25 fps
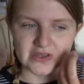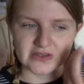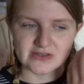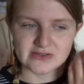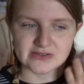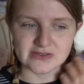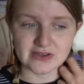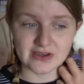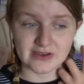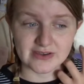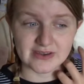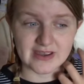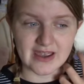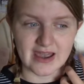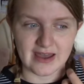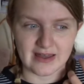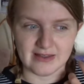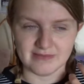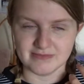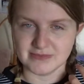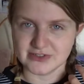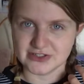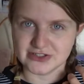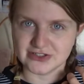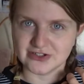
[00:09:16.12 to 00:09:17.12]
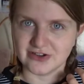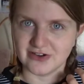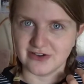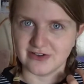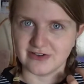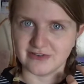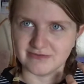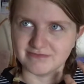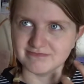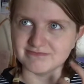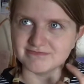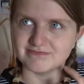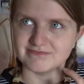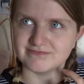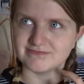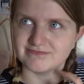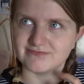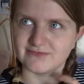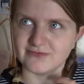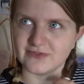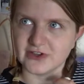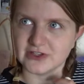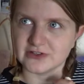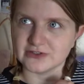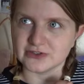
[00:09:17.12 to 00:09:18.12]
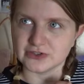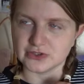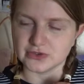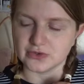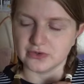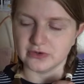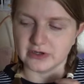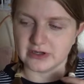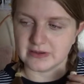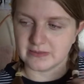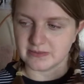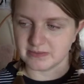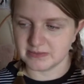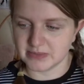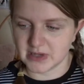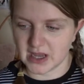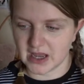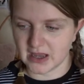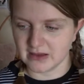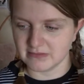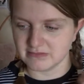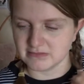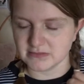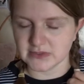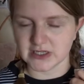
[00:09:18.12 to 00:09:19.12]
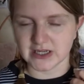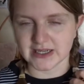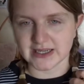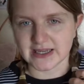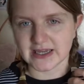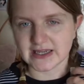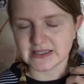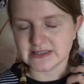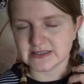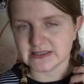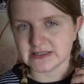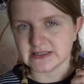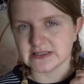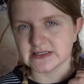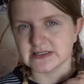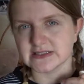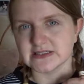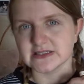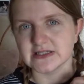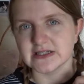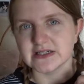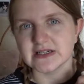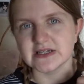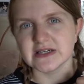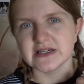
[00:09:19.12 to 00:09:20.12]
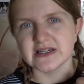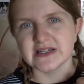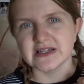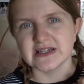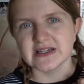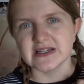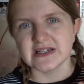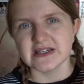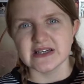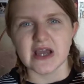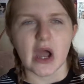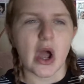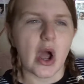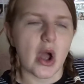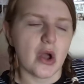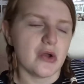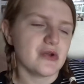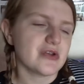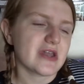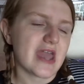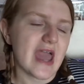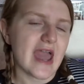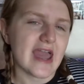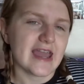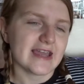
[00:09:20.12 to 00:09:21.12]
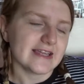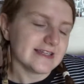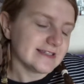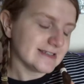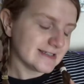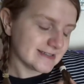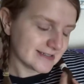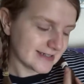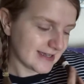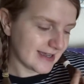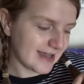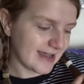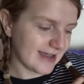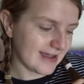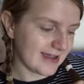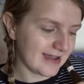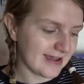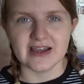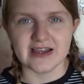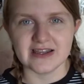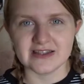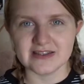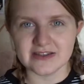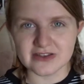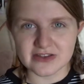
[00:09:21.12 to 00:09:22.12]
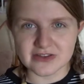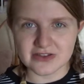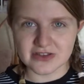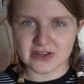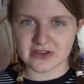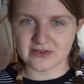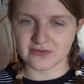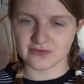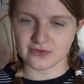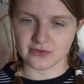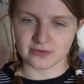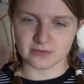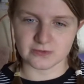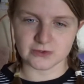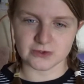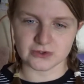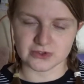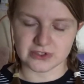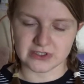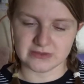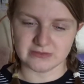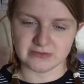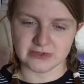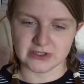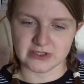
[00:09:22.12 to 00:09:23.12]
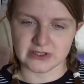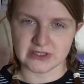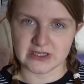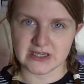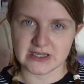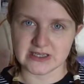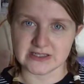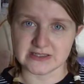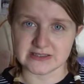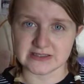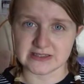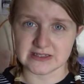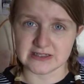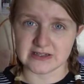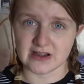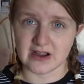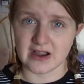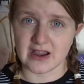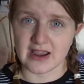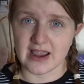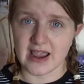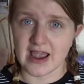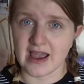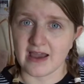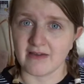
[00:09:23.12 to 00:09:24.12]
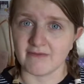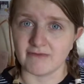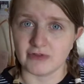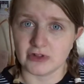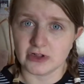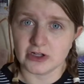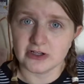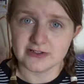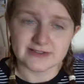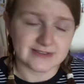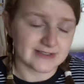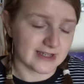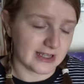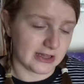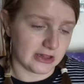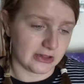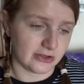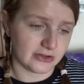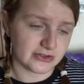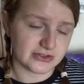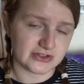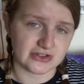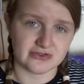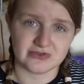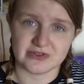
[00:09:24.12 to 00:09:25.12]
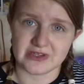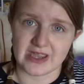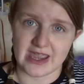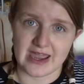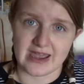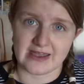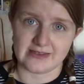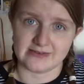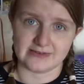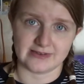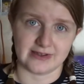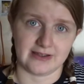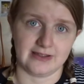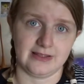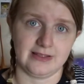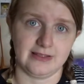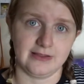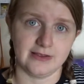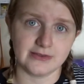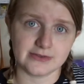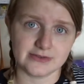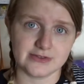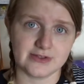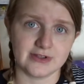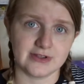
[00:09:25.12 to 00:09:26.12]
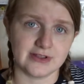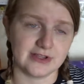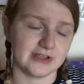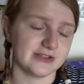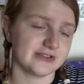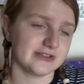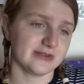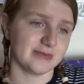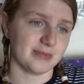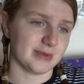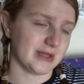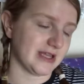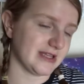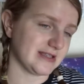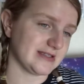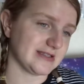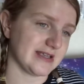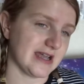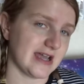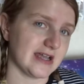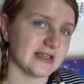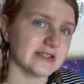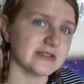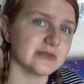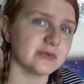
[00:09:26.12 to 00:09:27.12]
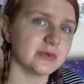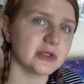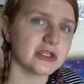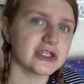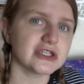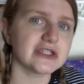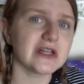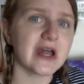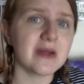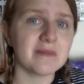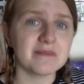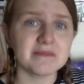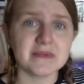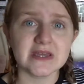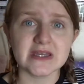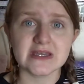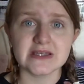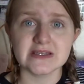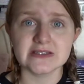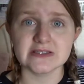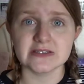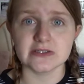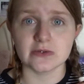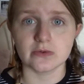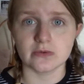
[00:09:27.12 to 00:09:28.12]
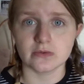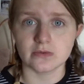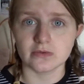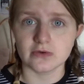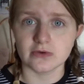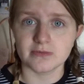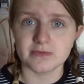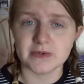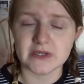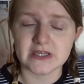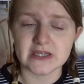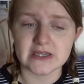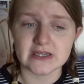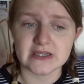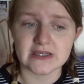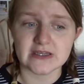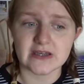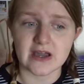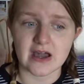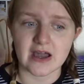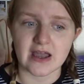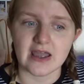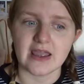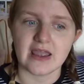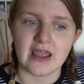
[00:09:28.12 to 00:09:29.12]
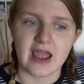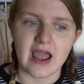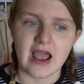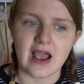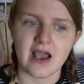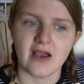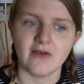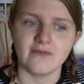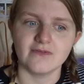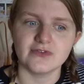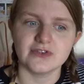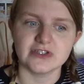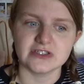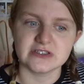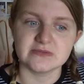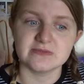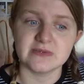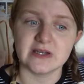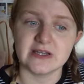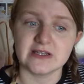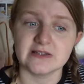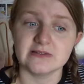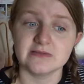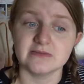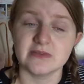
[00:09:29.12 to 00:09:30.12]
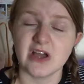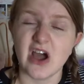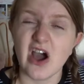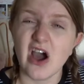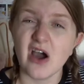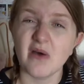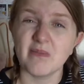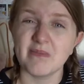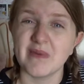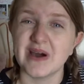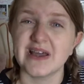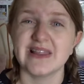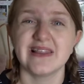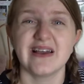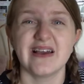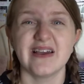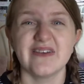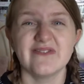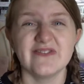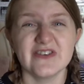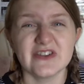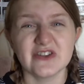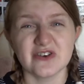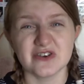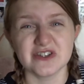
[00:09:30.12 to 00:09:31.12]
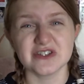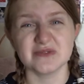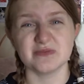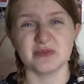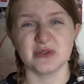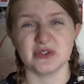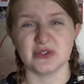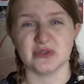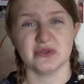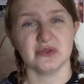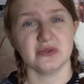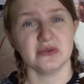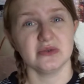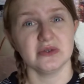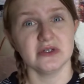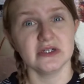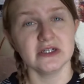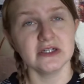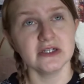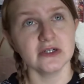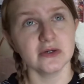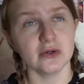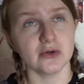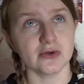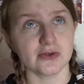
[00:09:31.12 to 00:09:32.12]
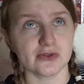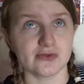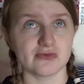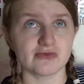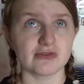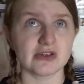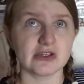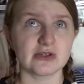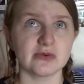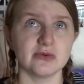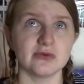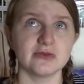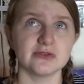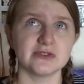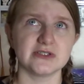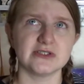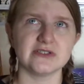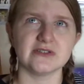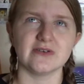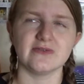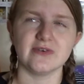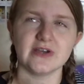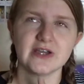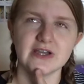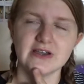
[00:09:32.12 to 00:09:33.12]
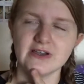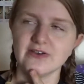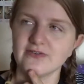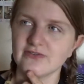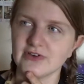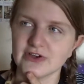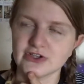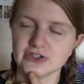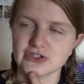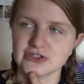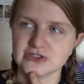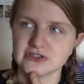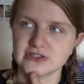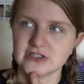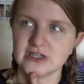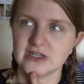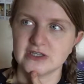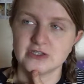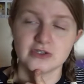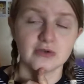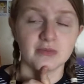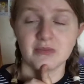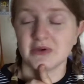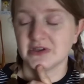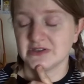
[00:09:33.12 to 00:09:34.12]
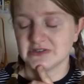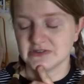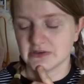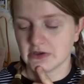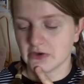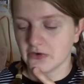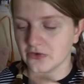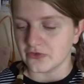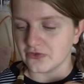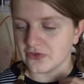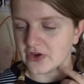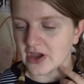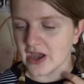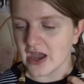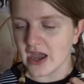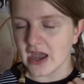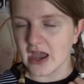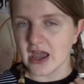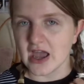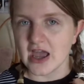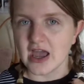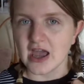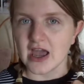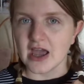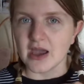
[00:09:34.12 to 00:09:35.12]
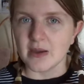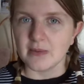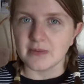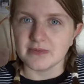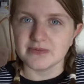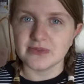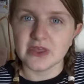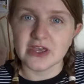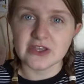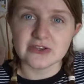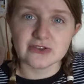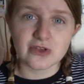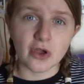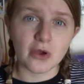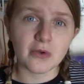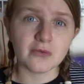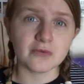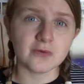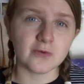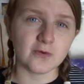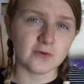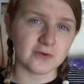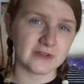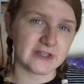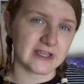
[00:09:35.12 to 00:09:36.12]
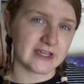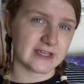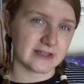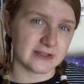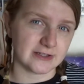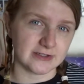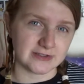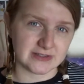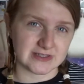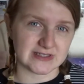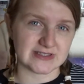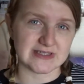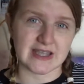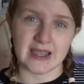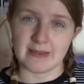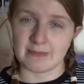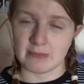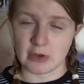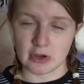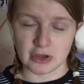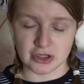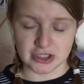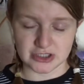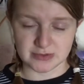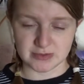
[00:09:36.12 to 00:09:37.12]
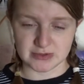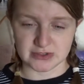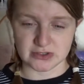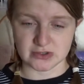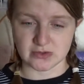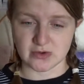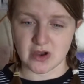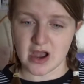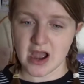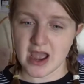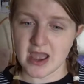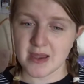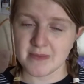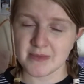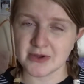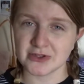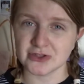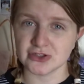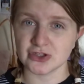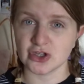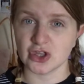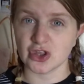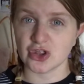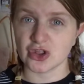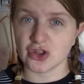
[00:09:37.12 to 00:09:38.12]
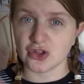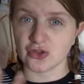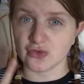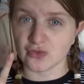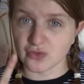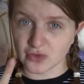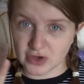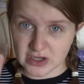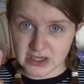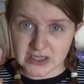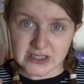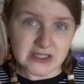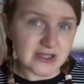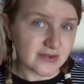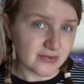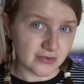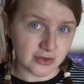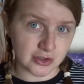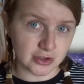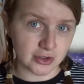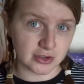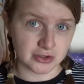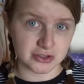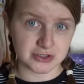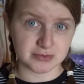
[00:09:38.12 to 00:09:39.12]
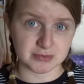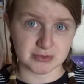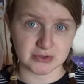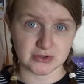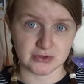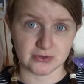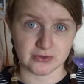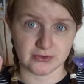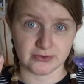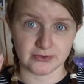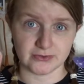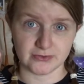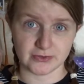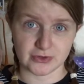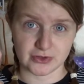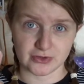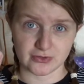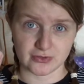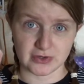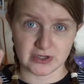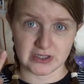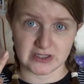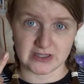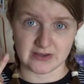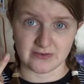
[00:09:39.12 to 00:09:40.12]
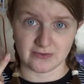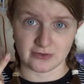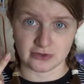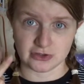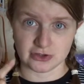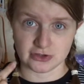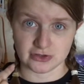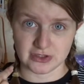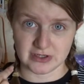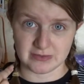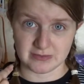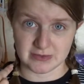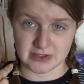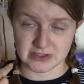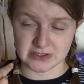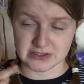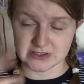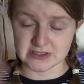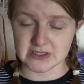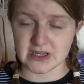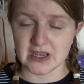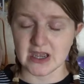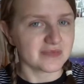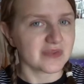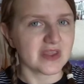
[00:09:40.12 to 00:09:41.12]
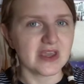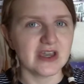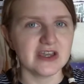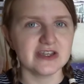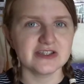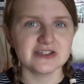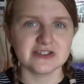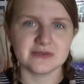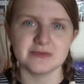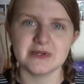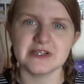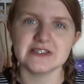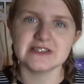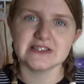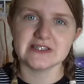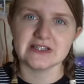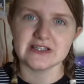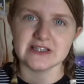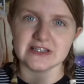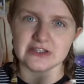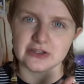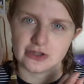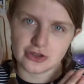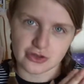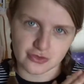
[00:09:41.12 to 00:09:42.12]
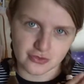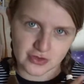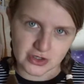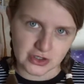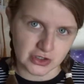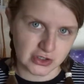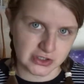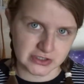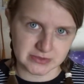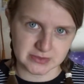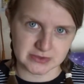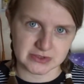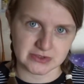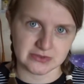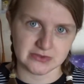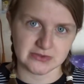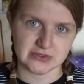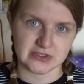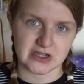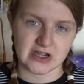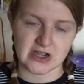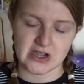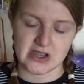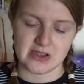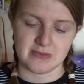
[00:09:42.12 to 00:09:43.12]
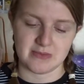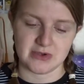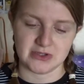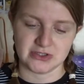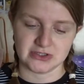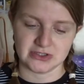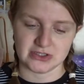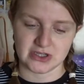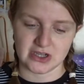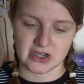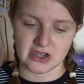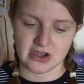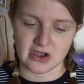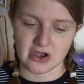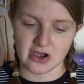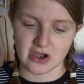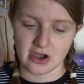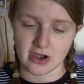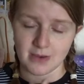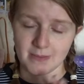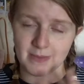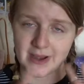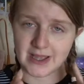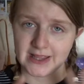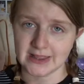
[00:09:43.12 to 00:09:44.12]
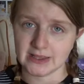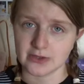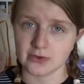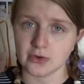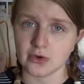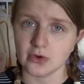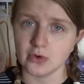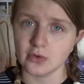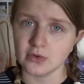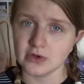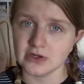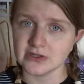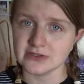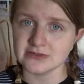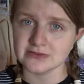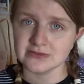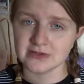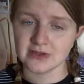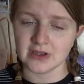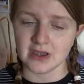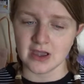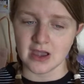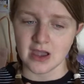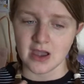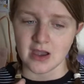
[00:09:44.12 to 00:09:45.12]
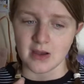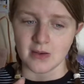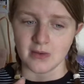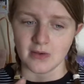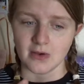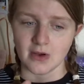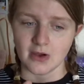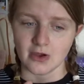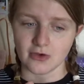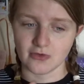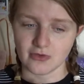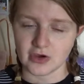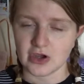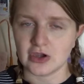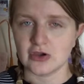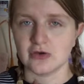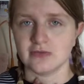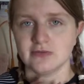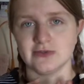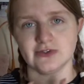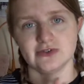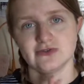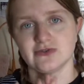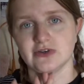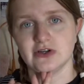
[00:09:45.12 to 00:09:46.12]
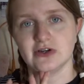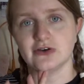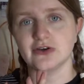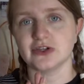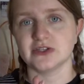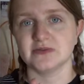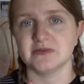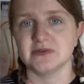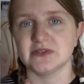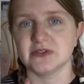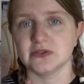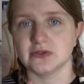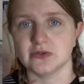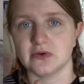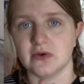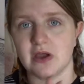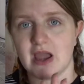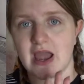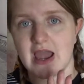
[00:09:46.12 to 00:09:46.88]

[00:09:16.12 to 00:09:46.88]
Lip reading: So yeah, it's not a fun story, but I guess it's okay. Another thing from treatment is that I have lots and lots of scans and lots of blood tests, which then means, whoopee, I have to spend half my life in hospital, or 3/4 of it if I should say so myself. They don't all include the same hospital. I am under 3 different hospitals for 3 different treatments. So basically the 3 hospitals I'm under are my local one, Great Ormond Street Hospital,